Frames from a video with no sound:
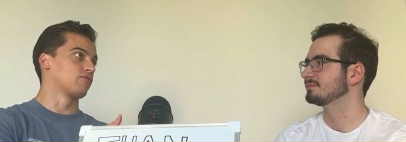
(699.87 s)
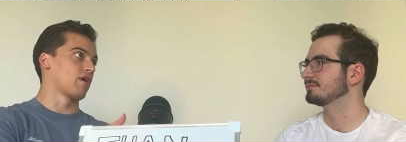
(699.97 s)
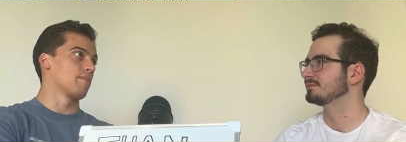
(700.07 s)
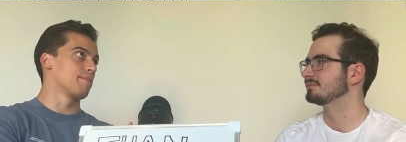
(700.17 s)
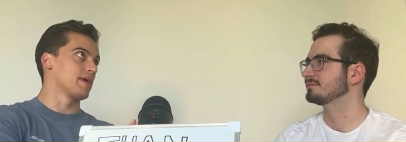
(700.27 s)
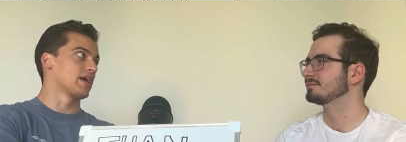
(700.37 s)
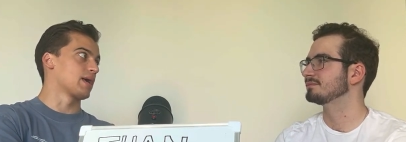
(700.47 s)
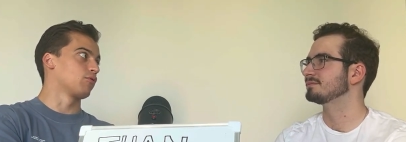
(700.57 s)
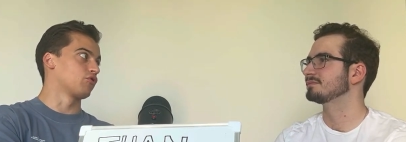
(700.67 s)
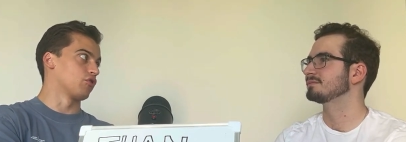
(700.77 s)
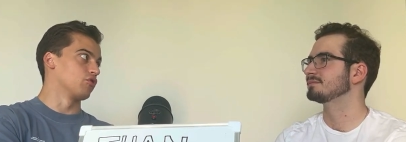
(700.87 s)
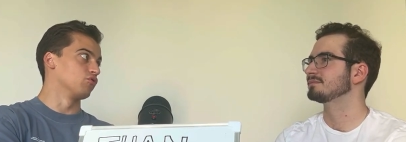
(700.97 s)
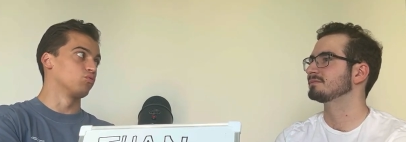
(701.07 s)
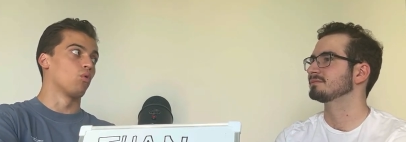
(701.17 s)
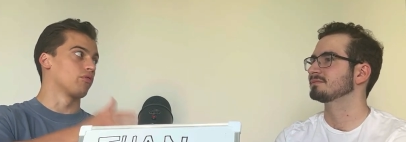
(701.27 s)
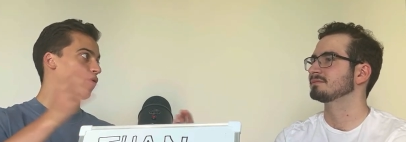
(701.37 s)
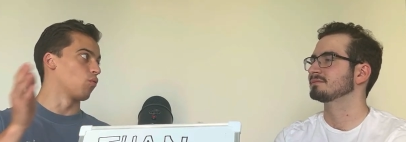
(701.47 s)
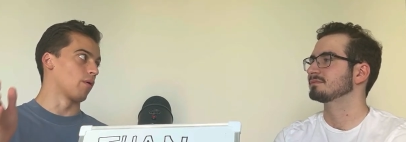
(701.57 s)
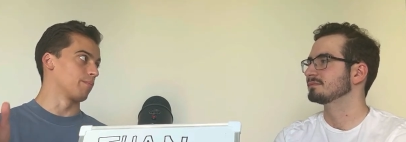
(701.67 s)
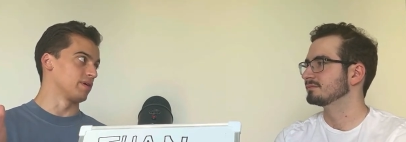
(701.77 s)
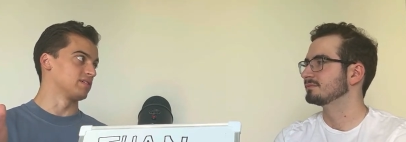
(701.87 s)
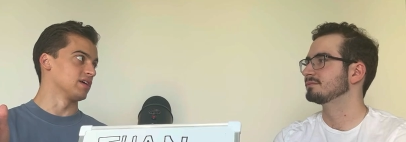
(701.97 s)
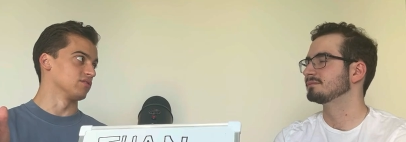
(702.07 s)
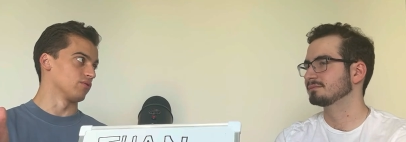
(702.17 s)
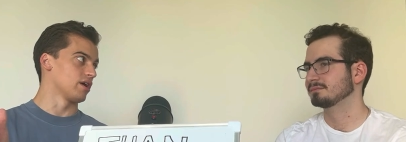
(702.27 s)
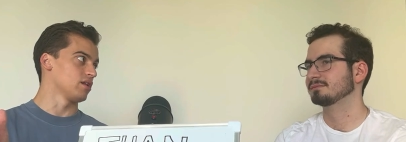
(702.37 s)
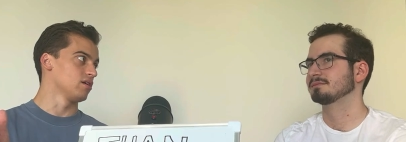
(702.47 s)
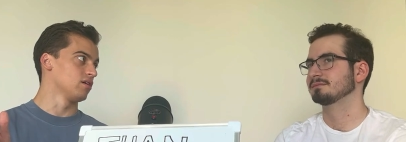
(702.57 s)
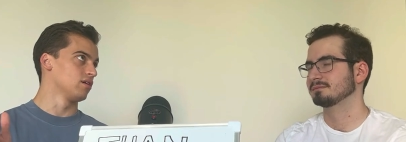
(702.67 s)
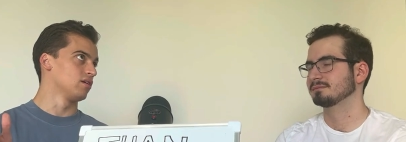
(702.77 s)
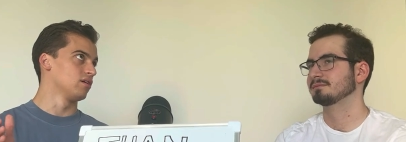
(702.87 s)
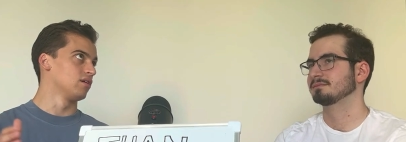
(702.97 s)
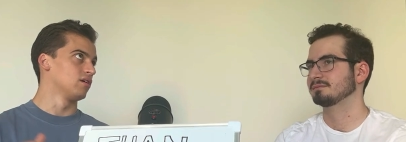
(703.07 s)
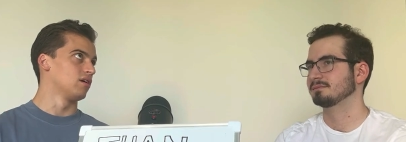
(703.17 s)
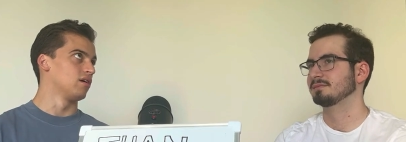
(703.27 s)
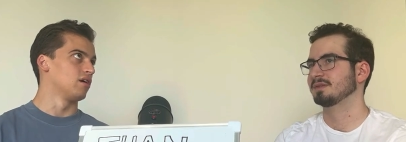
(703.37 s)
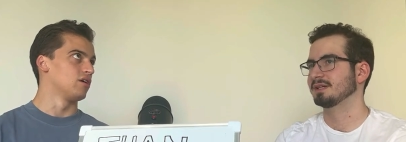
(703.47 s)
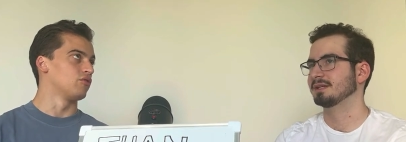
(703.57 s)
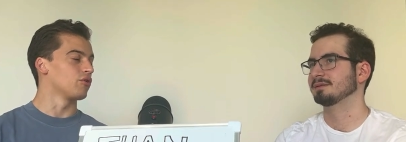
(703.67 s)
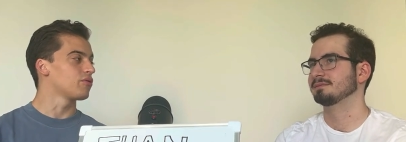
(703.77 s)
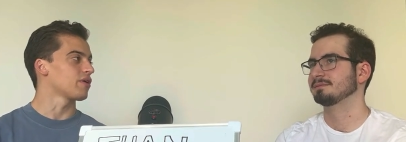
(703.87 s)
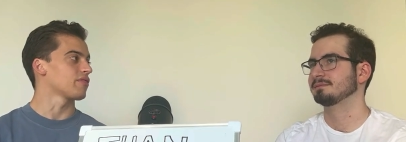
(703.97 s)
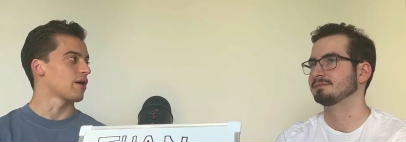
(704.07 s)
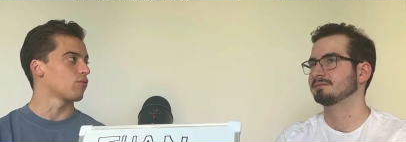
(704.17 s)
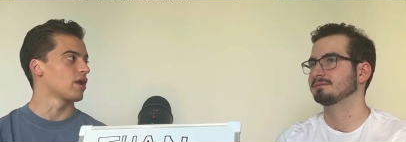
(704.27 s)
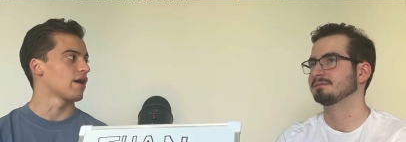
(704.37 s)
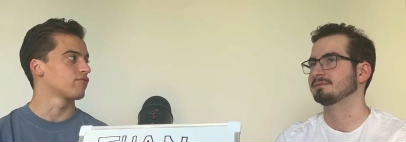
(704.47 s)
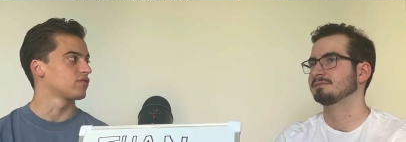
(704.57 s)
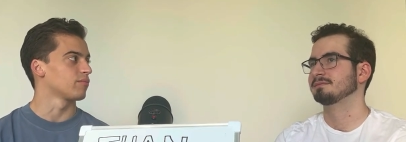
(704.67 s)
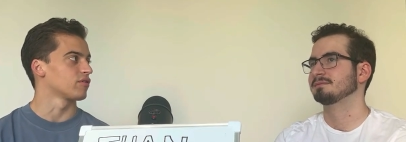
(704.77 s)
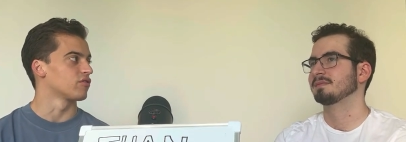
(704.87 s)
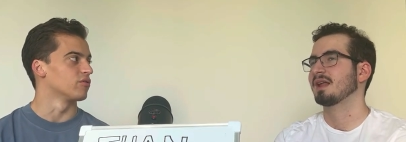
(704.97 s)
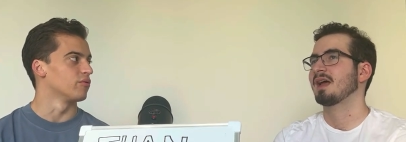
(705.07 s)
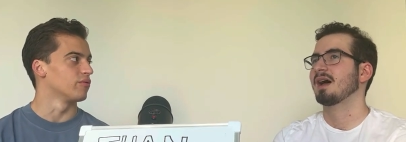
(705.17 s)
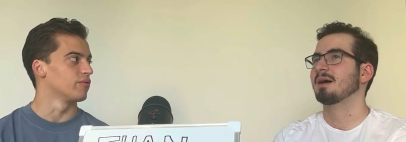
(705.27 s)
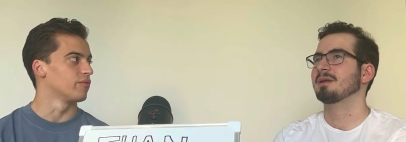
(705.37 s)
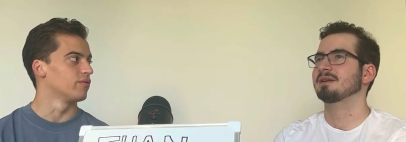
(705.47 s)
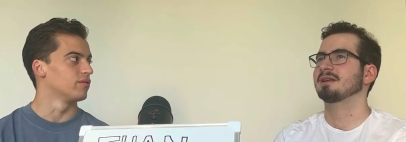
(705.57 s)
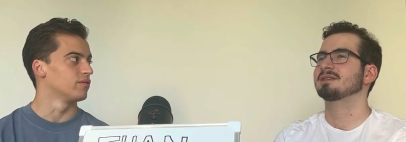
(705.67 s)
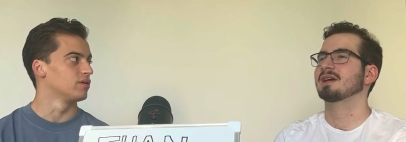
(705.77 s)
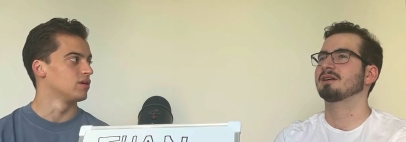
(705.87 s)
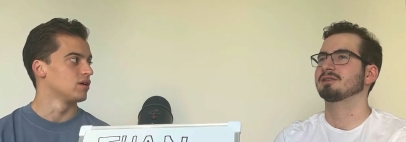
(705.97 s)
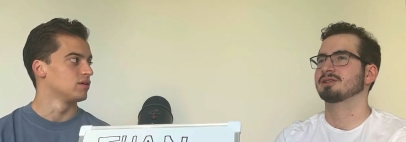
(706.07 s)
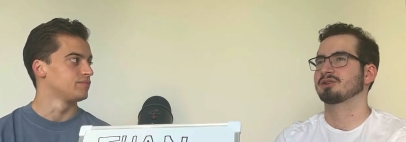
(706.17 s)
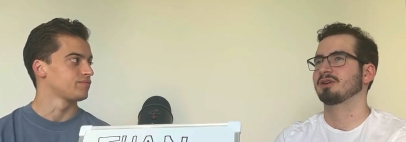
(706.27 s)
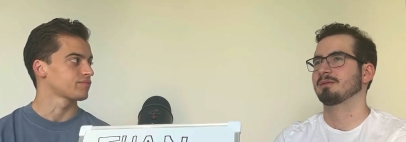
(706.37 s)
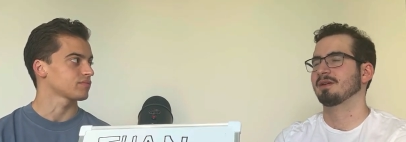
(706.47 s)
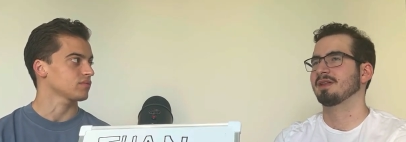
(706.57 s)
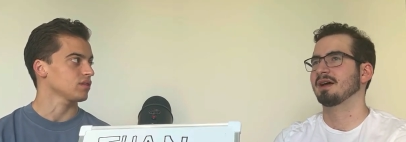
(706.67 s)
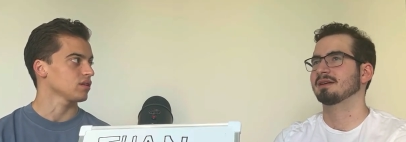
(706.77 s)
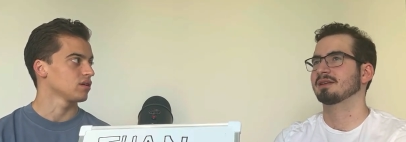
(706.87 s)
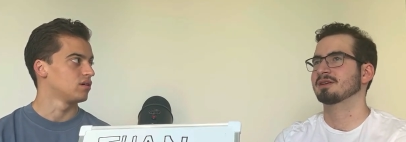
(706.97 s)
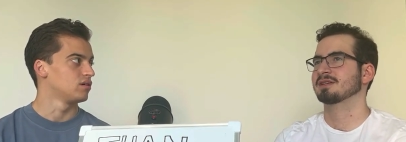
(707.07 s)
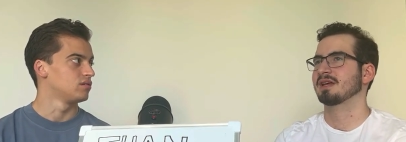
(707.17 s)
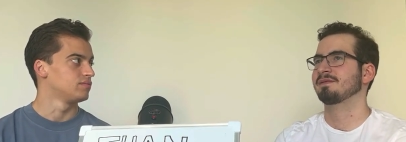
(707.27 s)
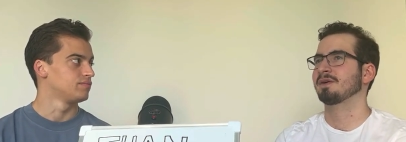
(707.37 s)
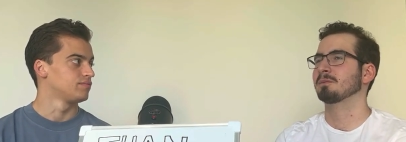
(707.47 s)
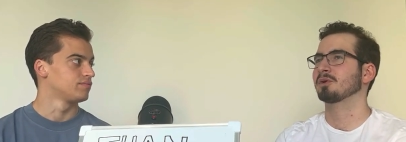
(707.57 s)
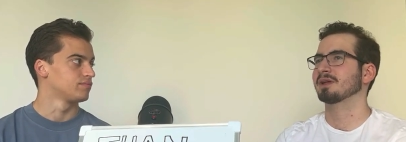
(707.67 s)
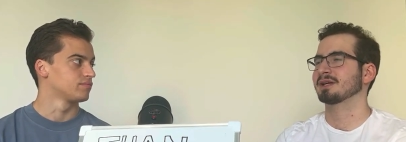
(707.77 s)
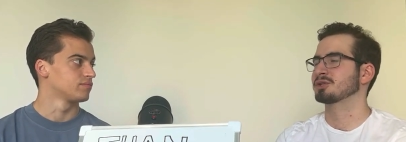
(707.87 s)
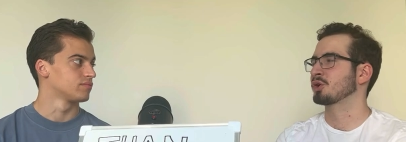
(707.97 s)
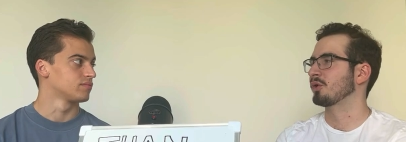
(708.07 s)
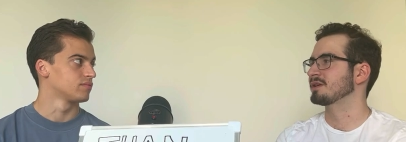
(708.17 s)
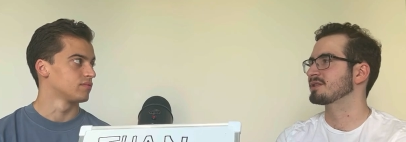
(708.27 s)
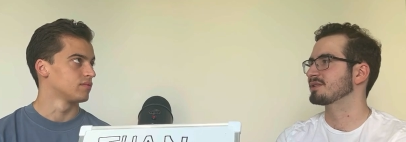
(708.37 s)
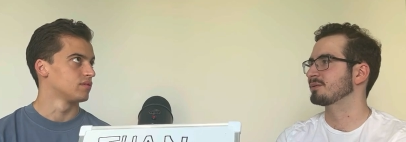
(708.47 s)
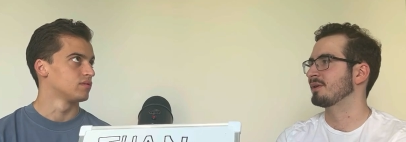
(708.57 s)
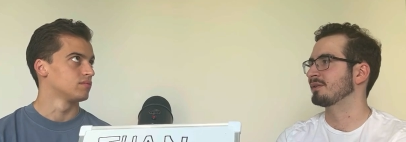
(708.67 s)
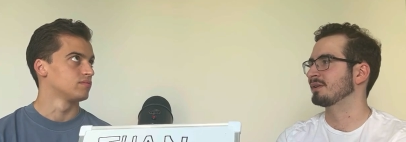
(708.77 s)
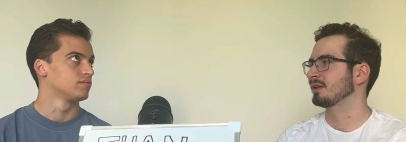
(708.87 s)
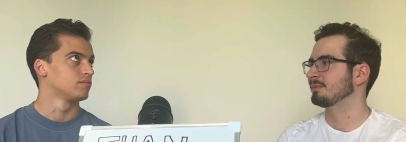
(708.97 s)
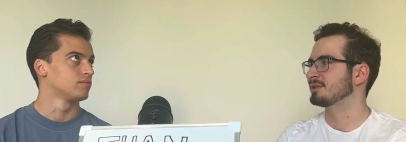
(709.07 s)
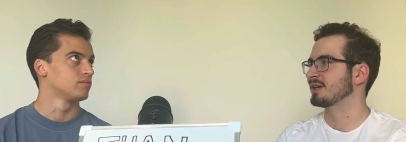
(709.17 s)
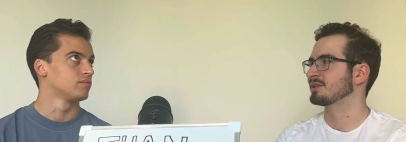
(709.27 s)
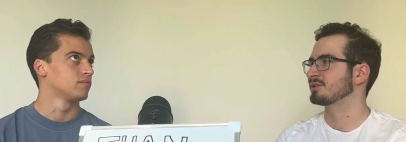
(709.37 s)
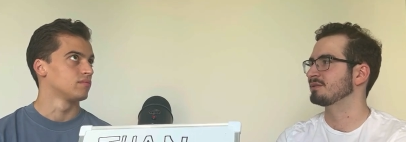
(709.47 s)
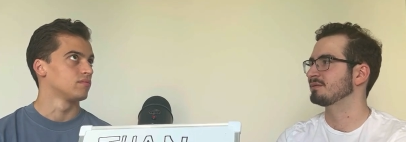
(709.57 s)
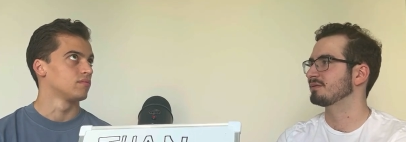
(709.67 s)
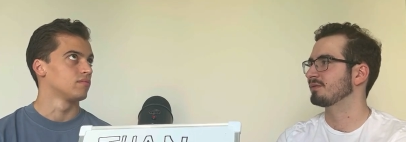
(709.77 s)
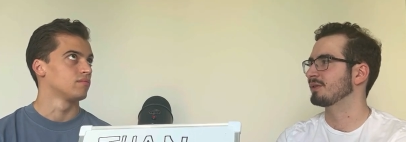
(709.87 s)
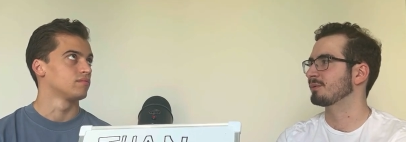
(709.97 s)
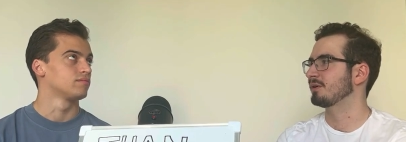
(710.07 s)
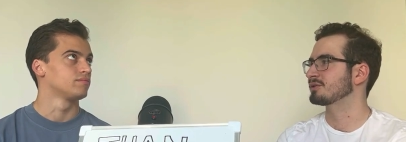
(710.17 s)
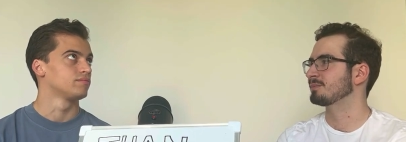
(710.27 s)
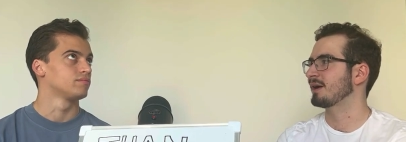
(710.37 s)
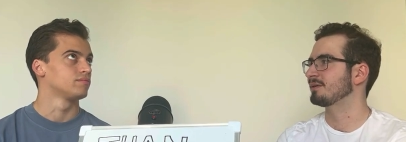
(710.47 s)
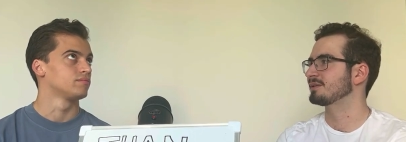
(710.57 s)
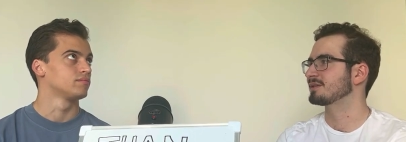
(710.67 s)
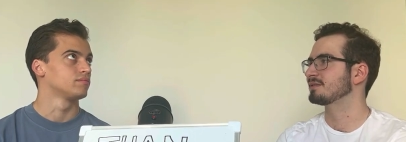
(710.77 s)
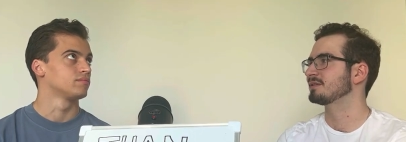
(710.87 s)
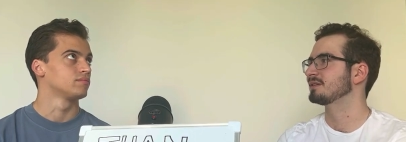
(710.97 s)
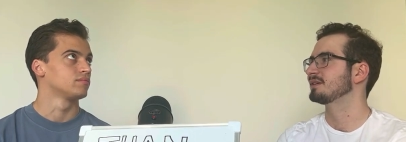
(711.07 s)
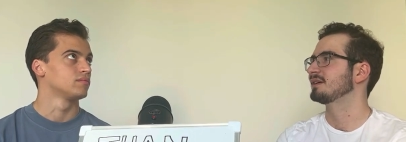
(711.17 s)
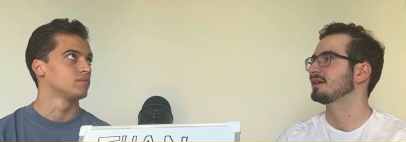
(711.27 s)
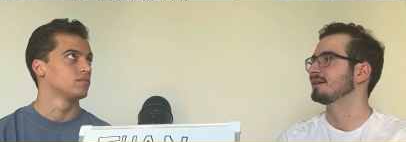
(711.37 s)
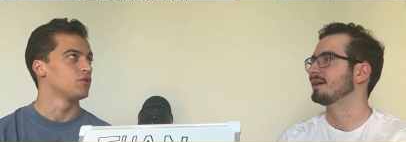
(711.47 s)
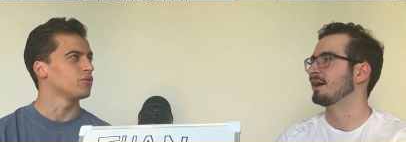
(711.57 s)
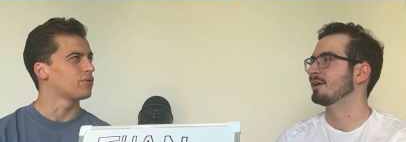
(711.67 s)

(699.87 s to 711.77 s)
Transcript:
Speaker 1: of him being able to use what the One Piece is, right? Yeah. Don't you think that would have something to do with I'm not
Speaker 2: entirely sure about that because it, it felt more like a choice rather than a limitation for the Roger Pirates. Do